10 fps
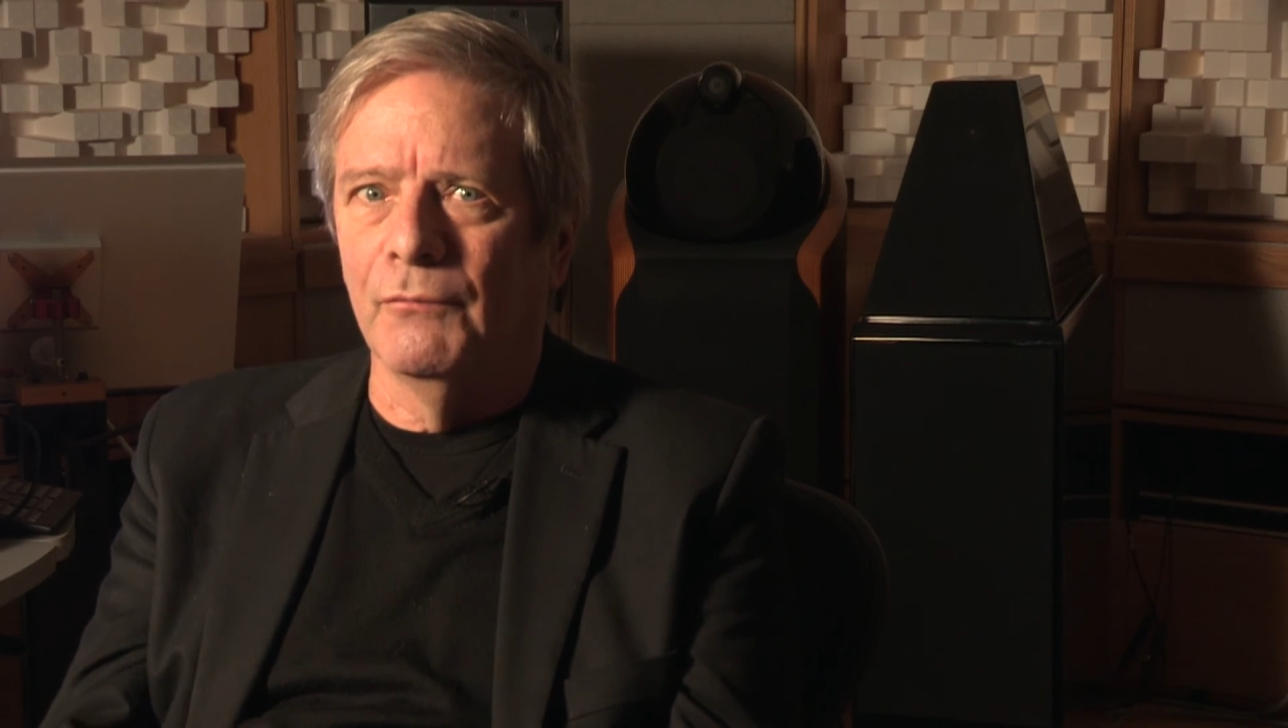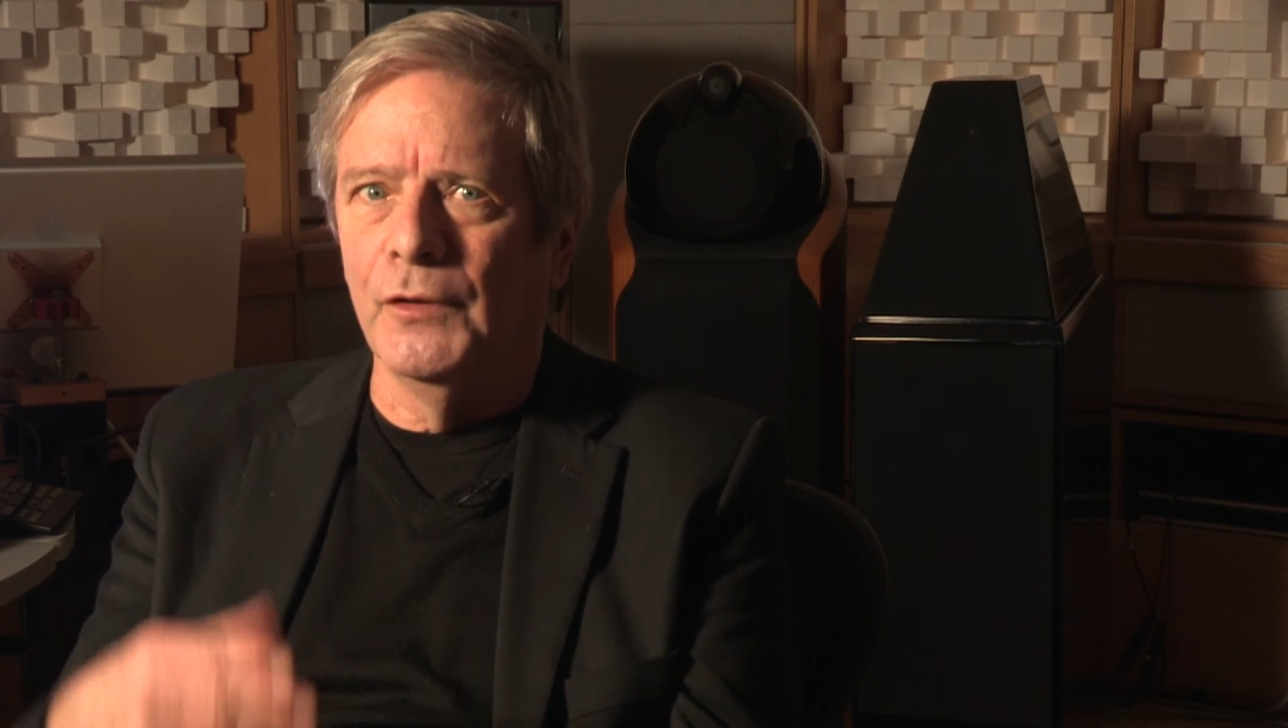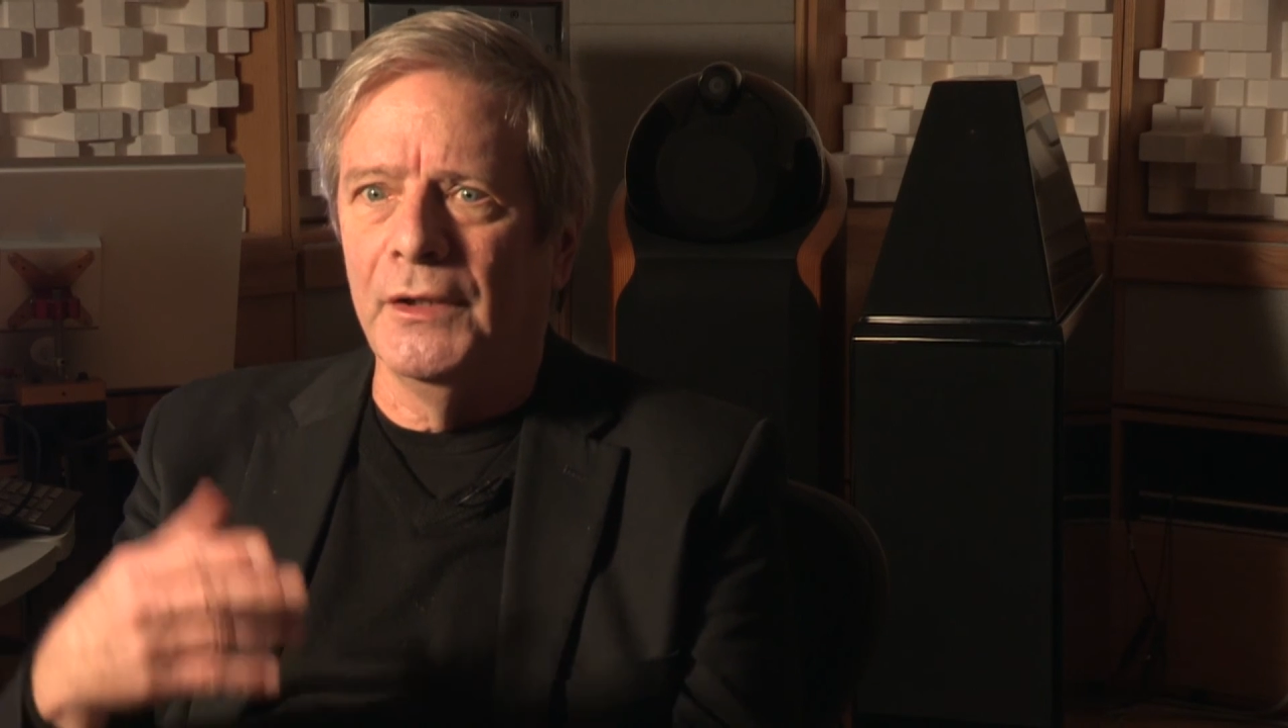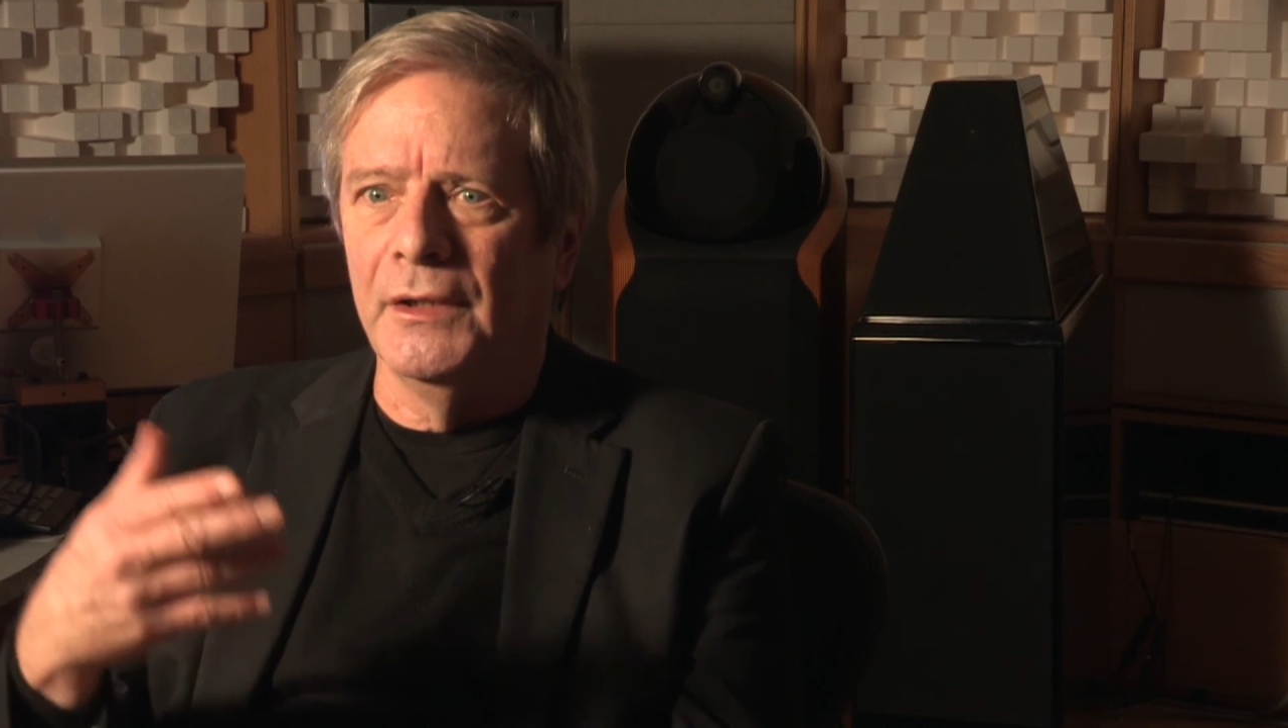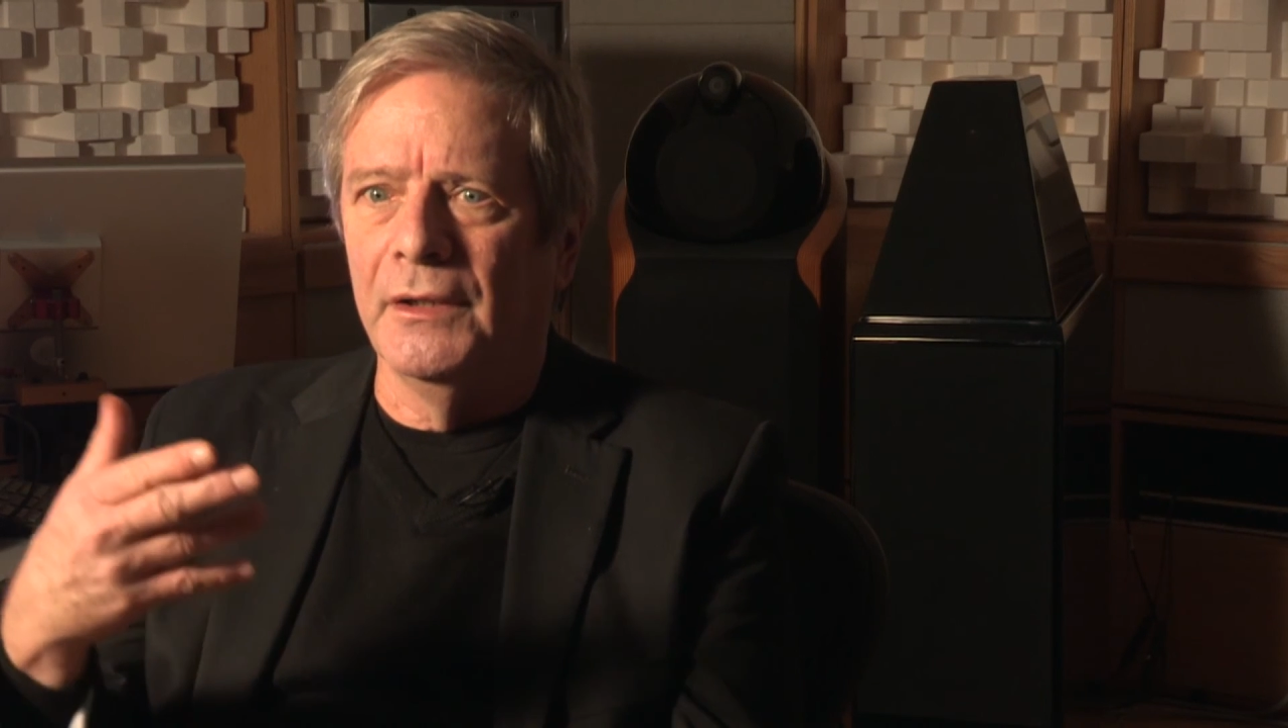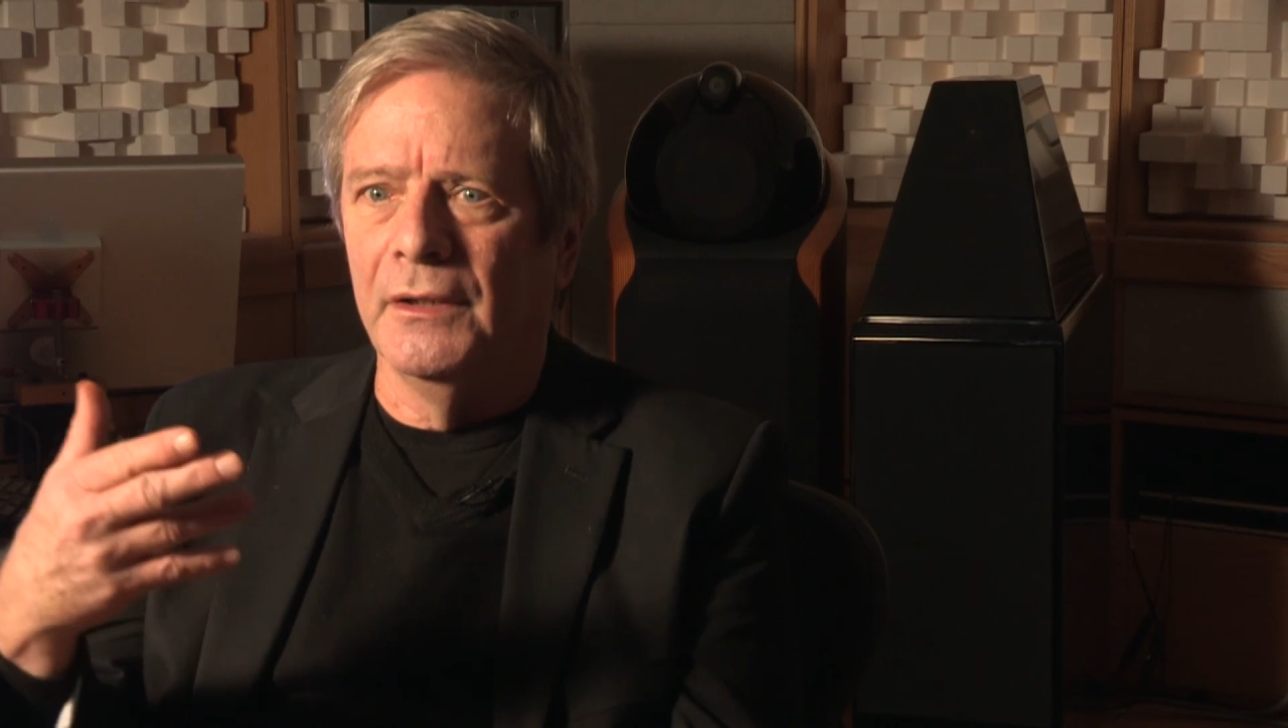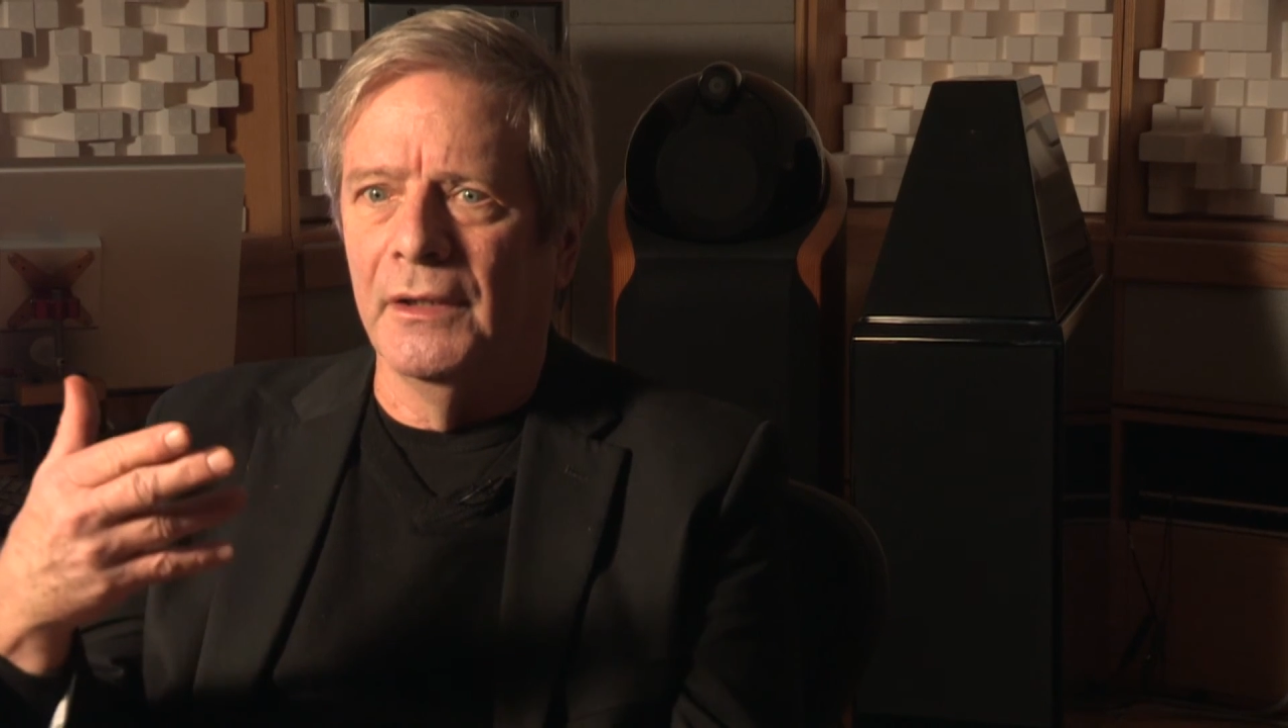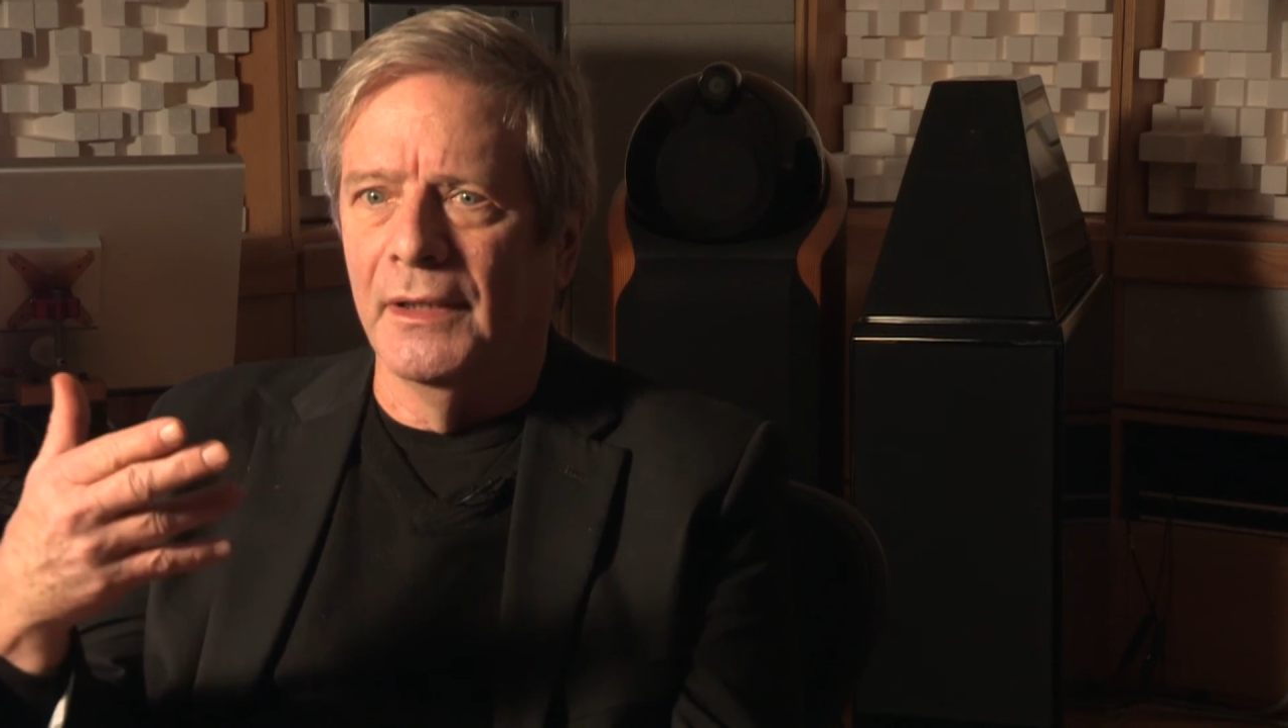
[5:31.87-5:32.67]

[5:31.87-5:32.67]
we